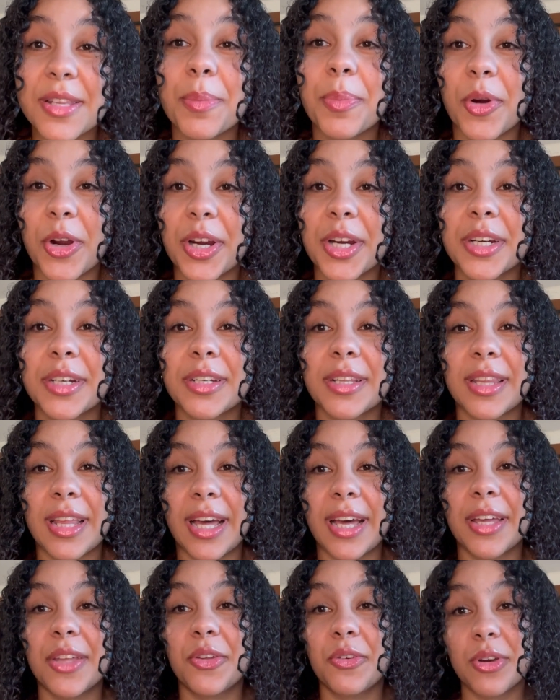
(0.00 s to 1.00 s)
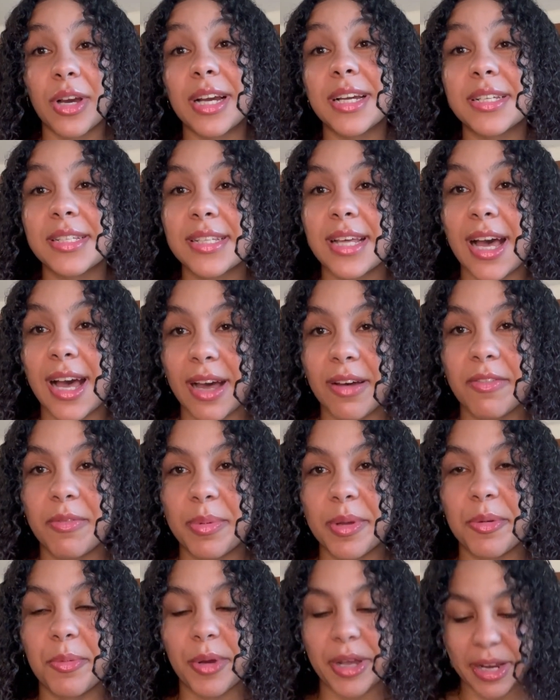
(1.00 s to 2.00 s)
part that you guys have
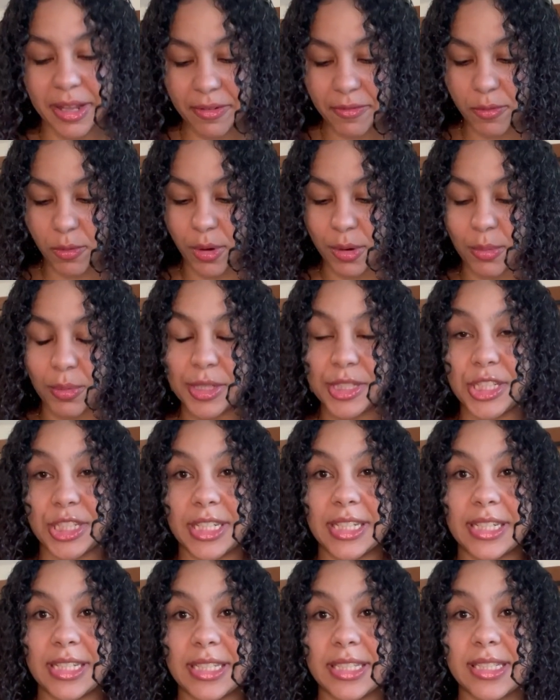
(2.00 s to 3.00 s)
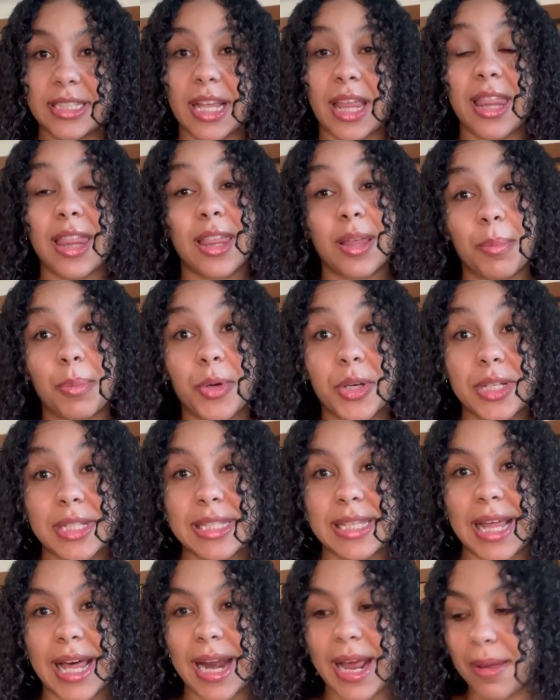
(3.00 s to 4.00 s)
been waiting for, which is the books
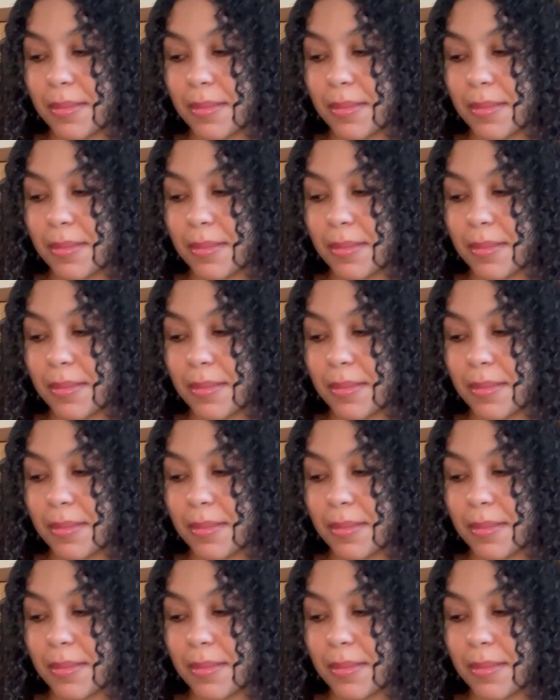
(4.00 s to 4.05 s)
that I